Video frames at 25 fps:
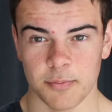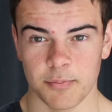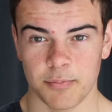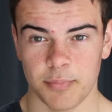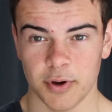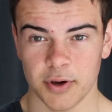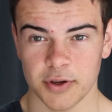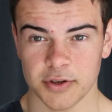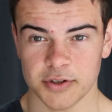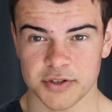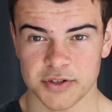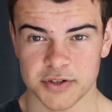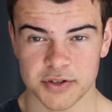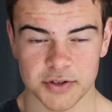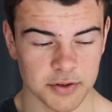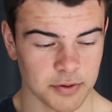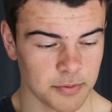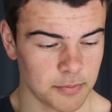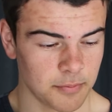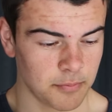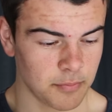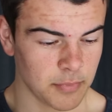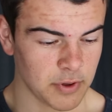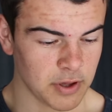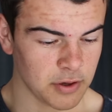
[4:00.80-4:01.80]
But
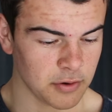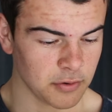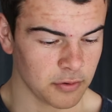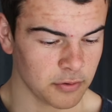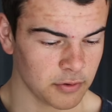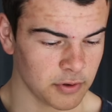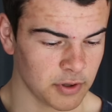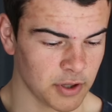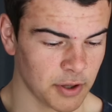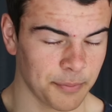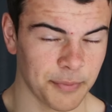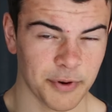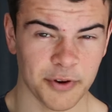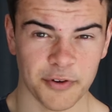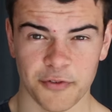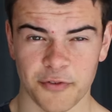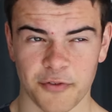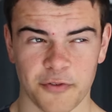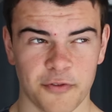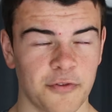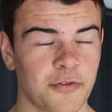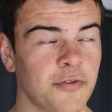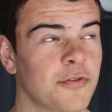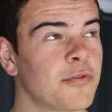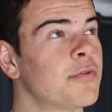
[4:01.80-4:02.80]
meal number
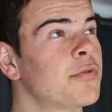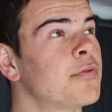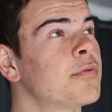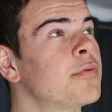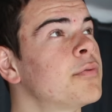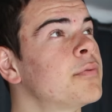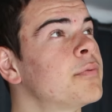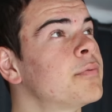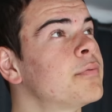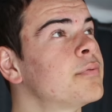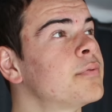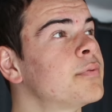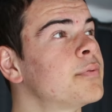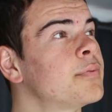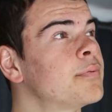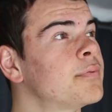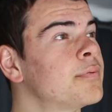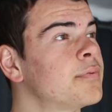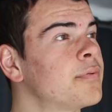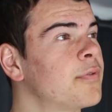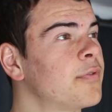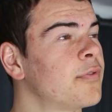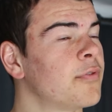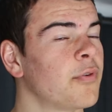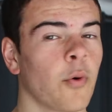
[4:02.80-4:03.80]

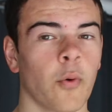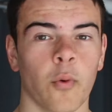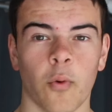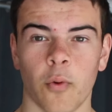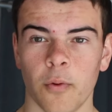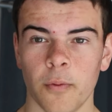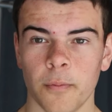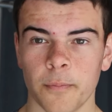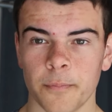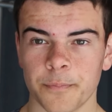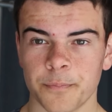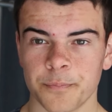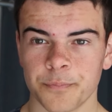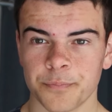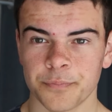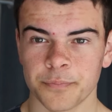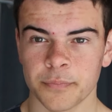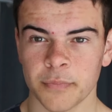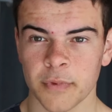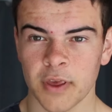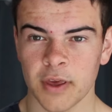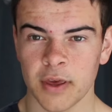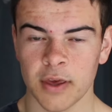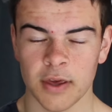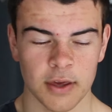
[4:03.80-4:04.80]
4
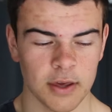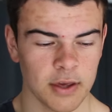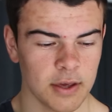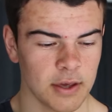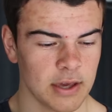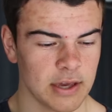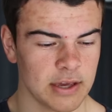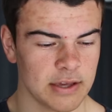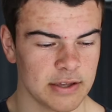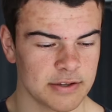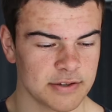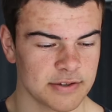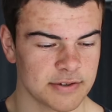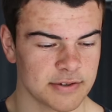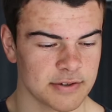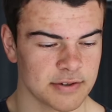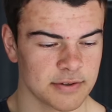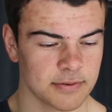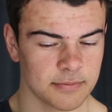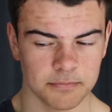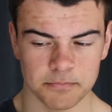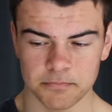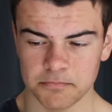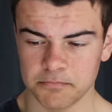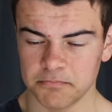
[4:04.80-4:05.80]
is
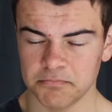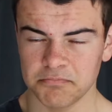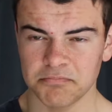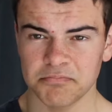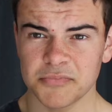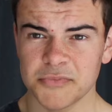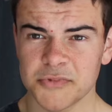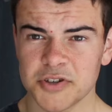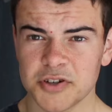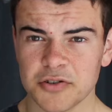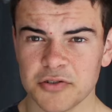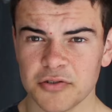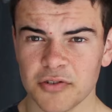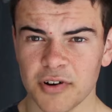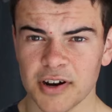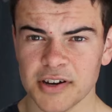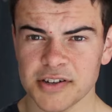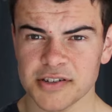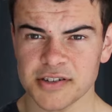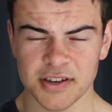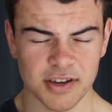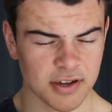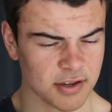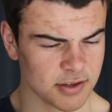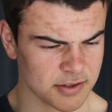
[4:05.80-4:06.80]
2
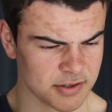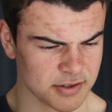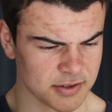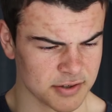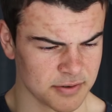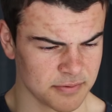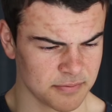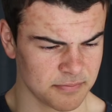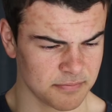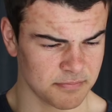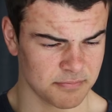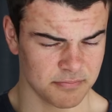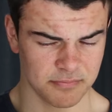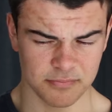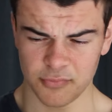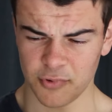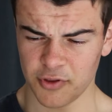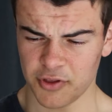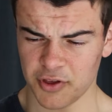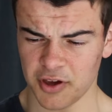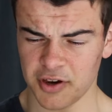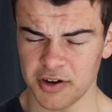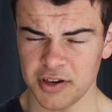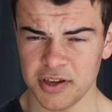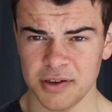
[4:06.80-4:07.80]
rice cakes with
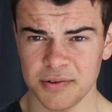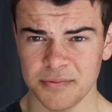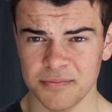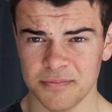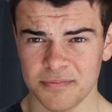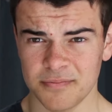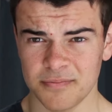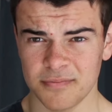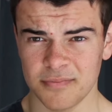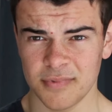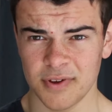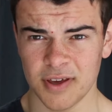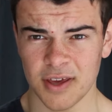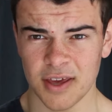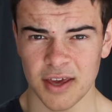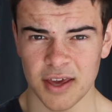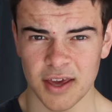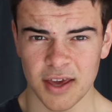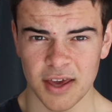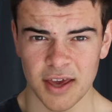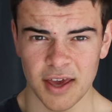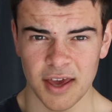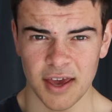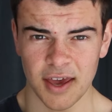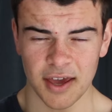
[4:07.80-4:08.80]
honey
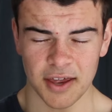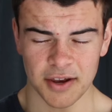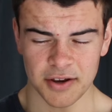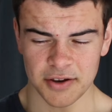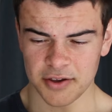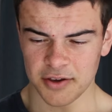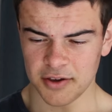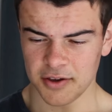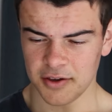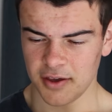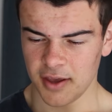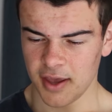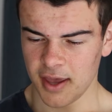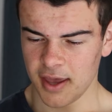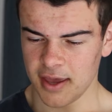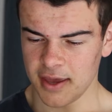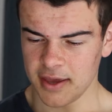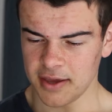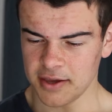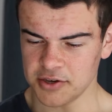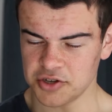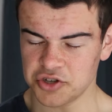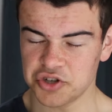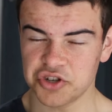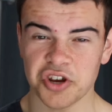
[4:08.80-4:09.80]
and a
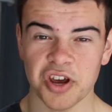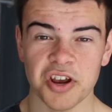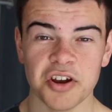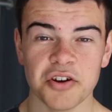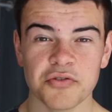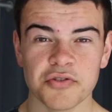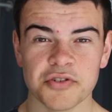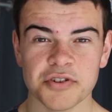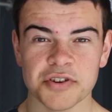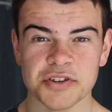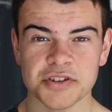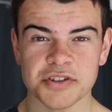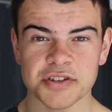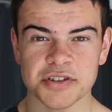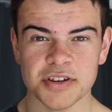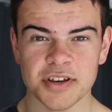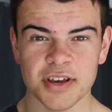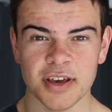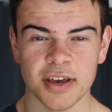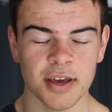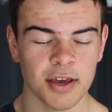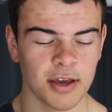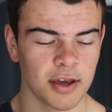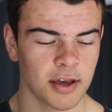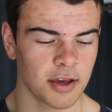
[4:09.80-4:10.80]
generous
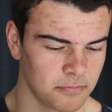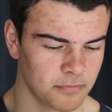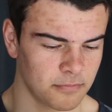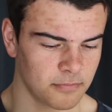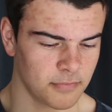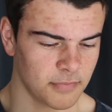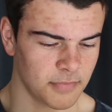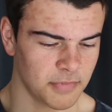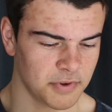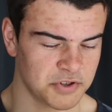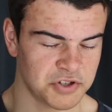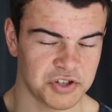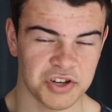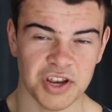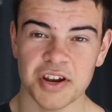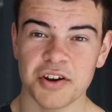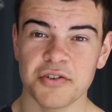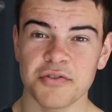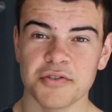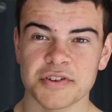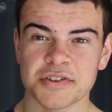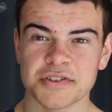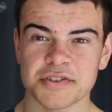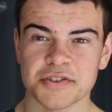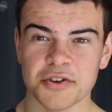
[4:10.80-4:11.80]

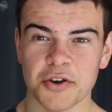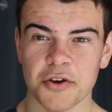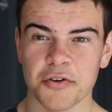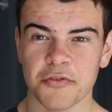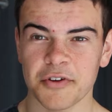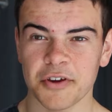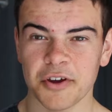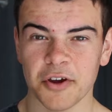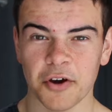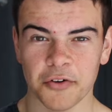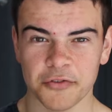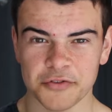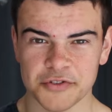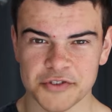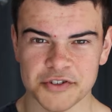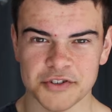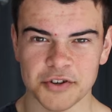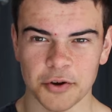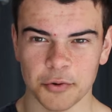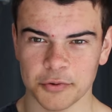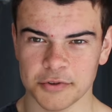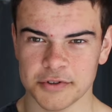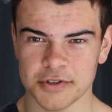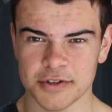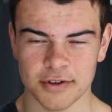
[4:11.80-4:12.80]
serving of
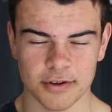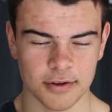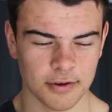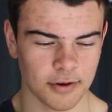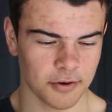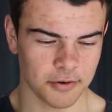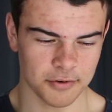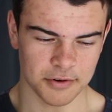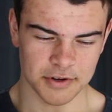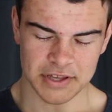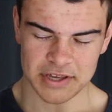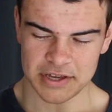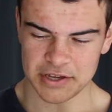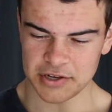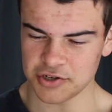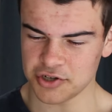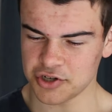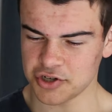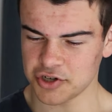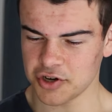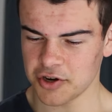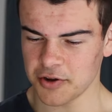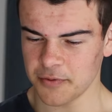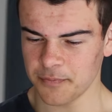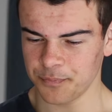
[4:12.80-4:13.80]
salt on
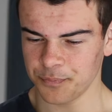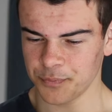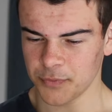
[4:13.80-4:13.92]
each